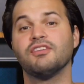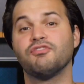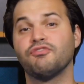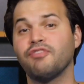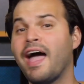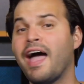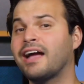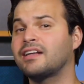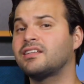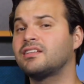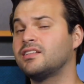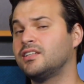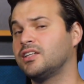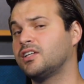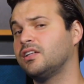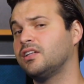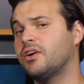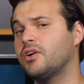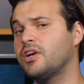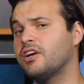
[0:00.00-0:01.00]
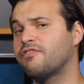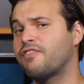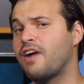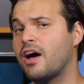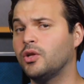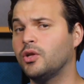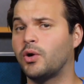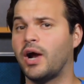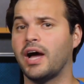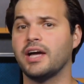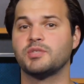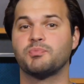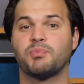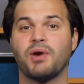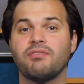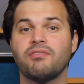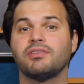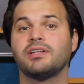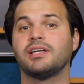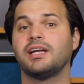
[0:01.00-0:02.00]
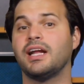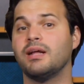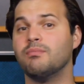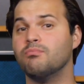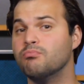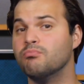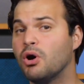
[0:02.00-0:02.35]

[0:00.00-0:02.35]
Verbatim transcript: In fact, the Naegleria fowleri is prevalent in